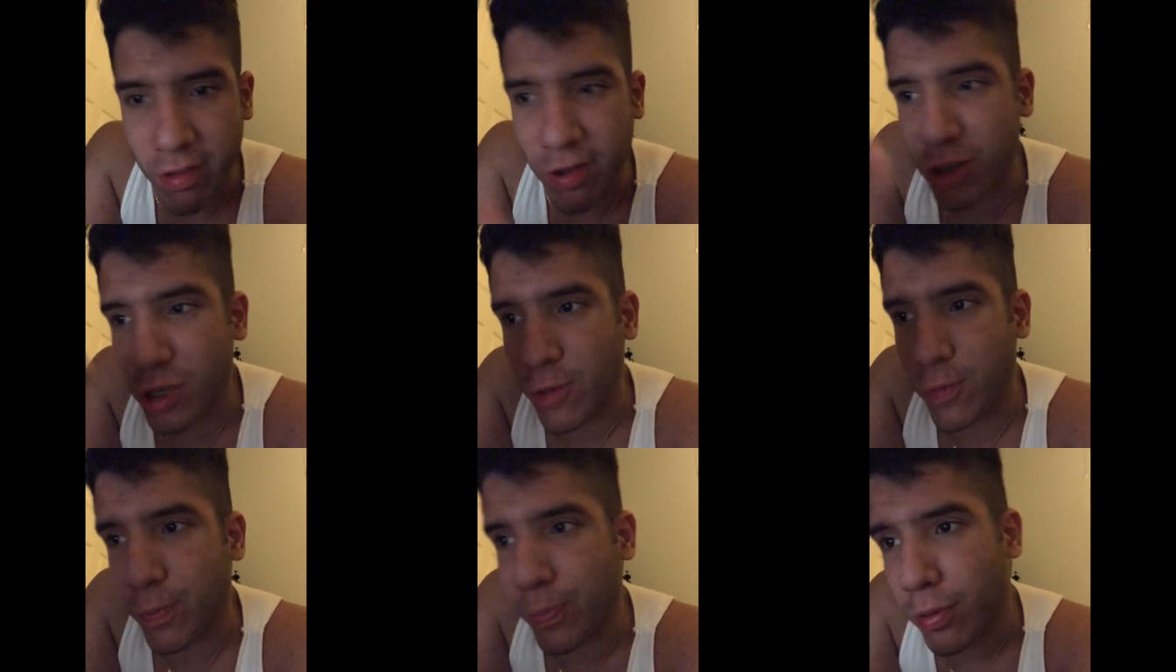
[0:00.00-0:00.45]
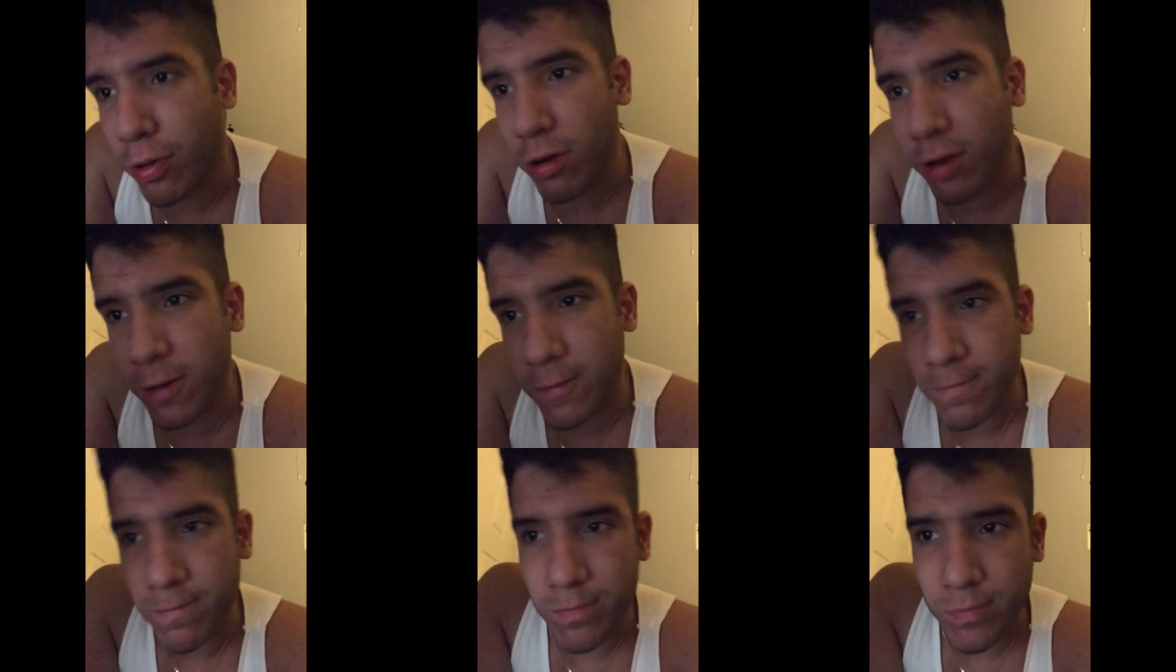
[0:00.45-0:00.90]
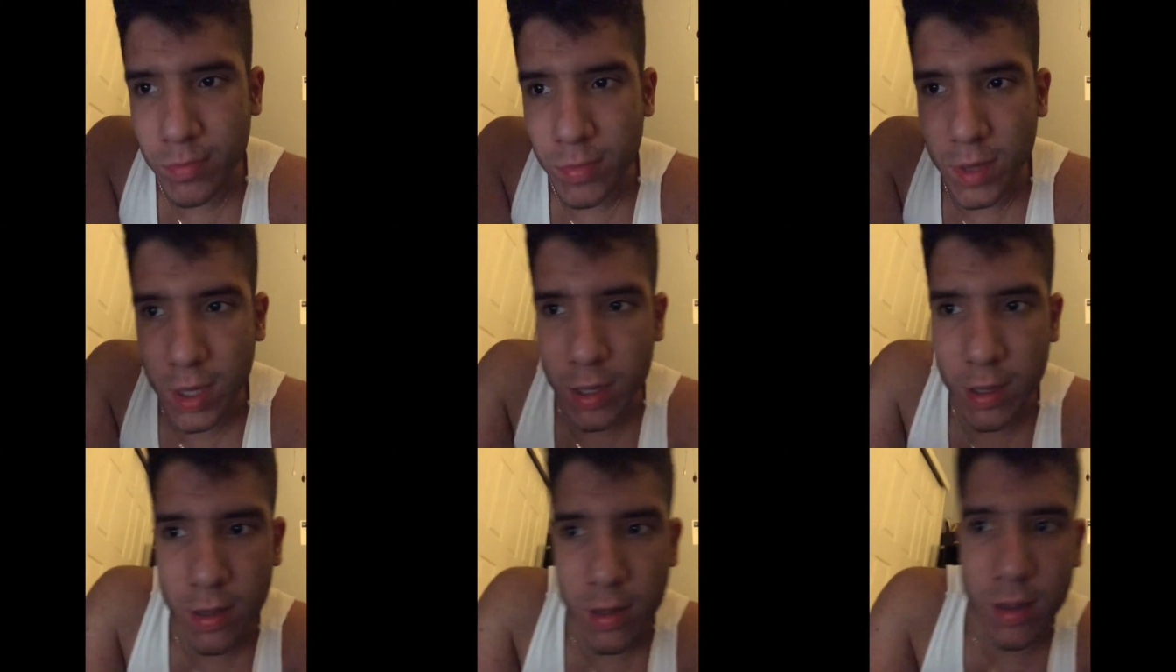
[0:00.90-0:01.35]
You just pull it.
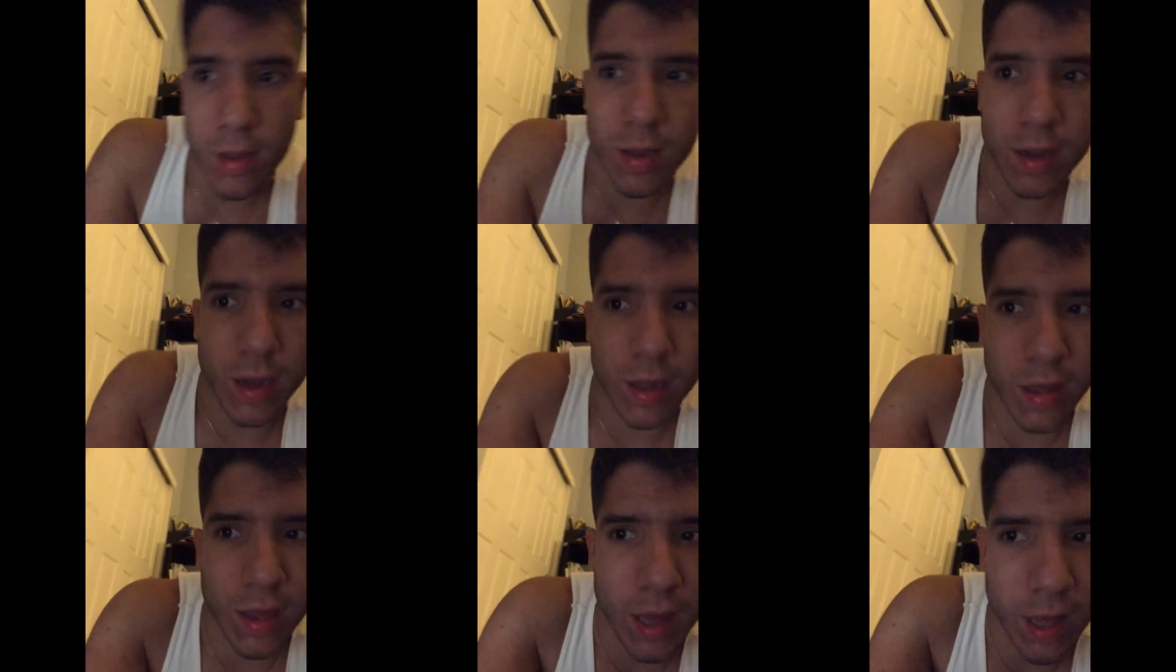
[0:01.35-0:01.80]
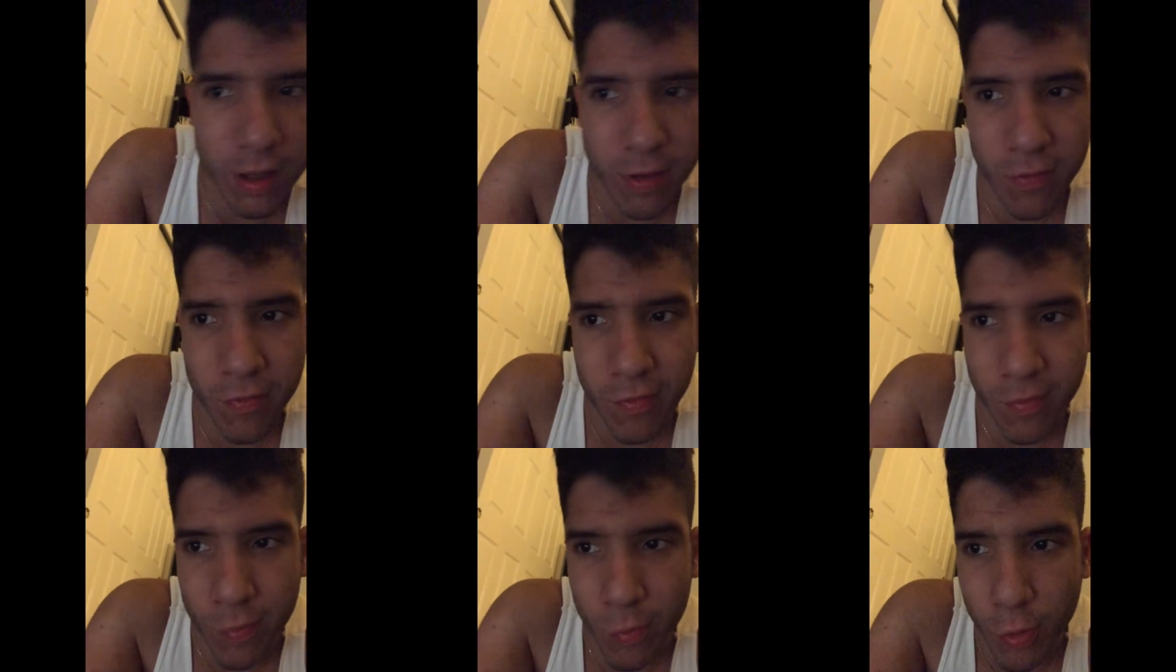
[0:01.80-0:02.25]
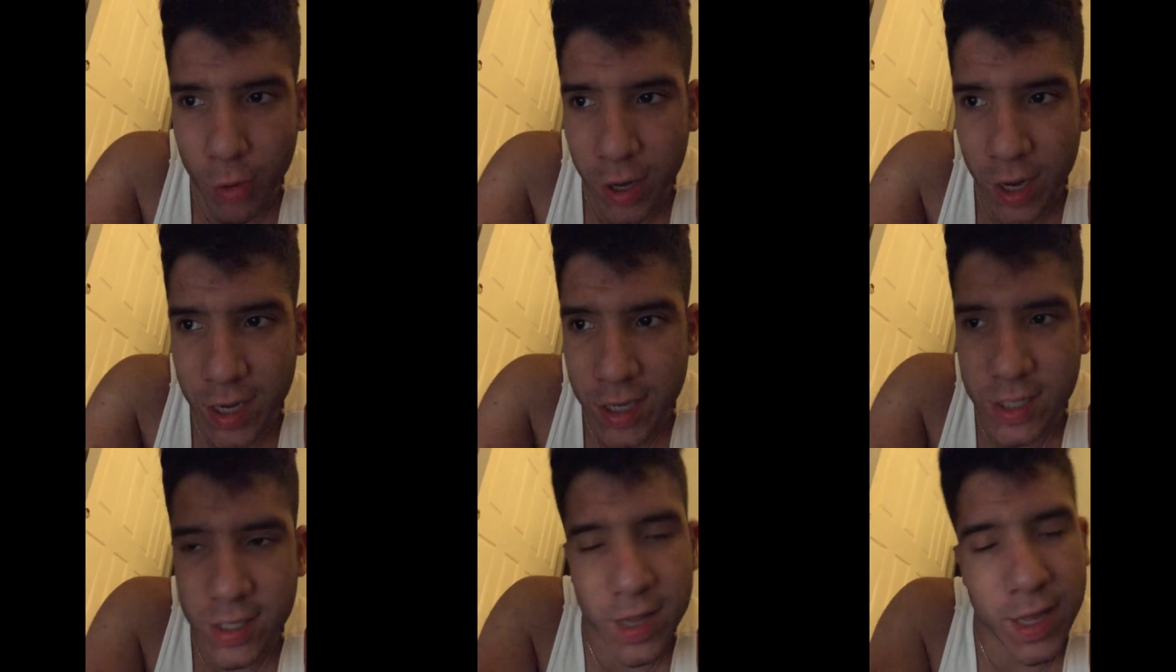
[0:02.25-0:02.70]
It's like from one
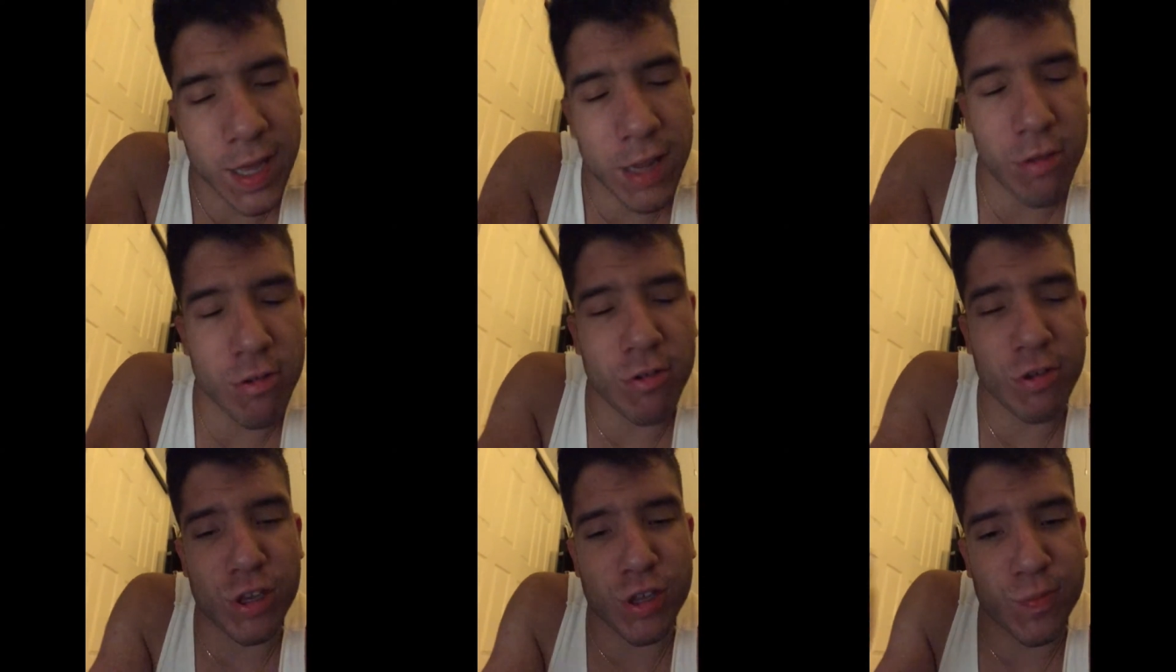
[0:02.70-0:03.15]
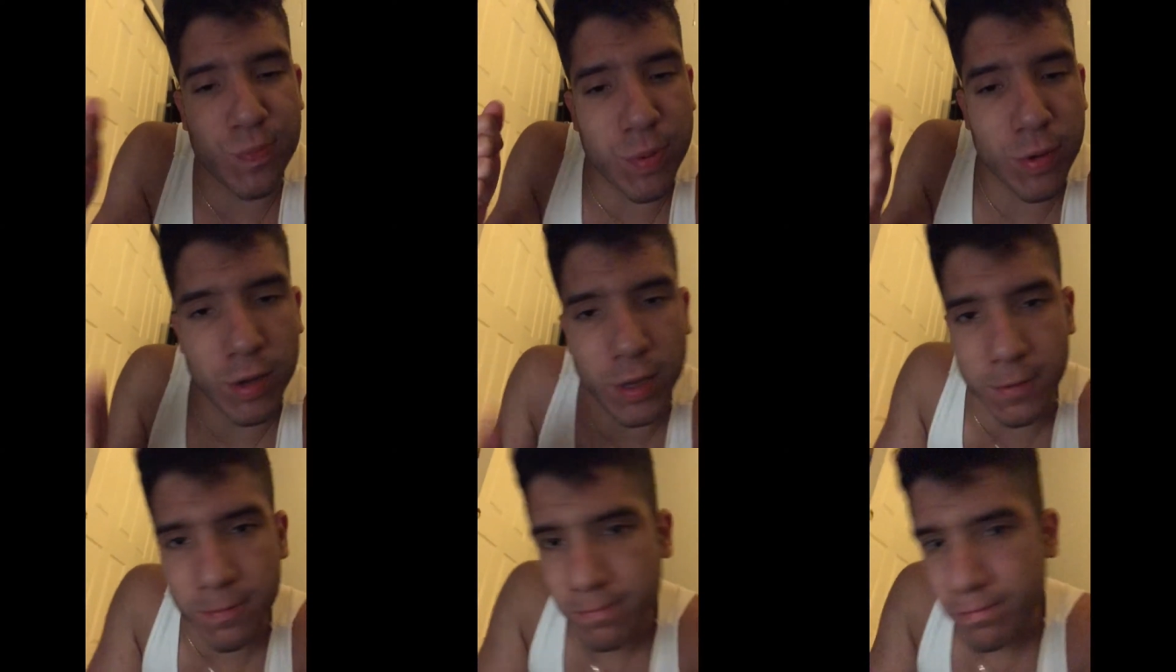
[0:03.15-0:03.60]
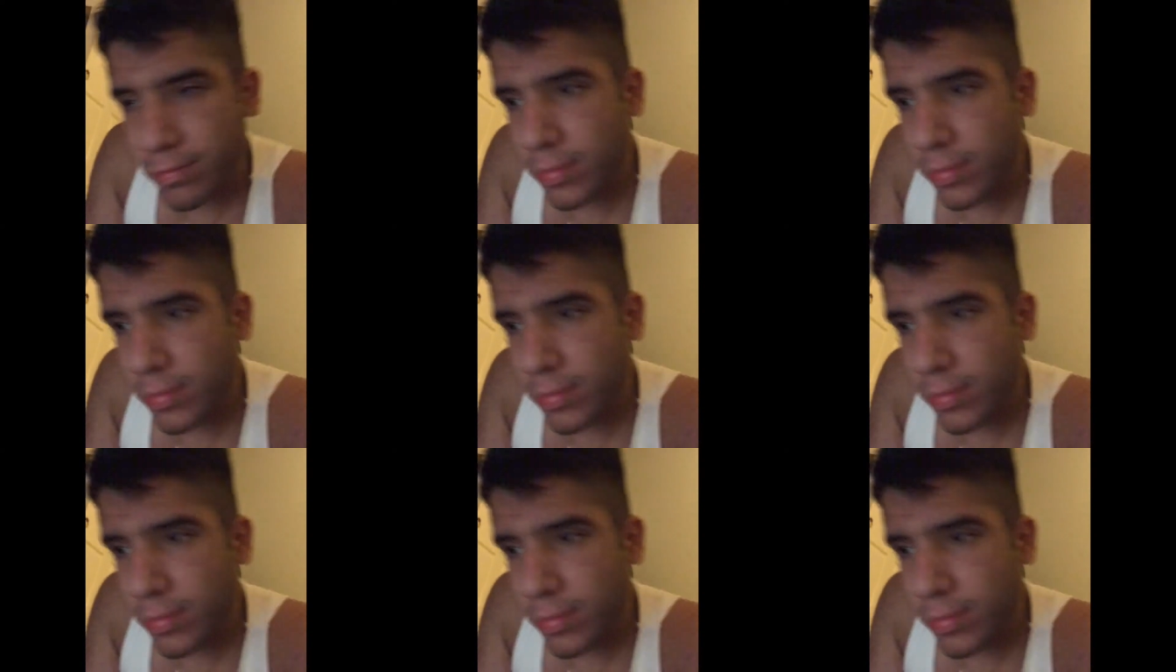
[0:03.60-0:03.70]
end to the other, you just pull it.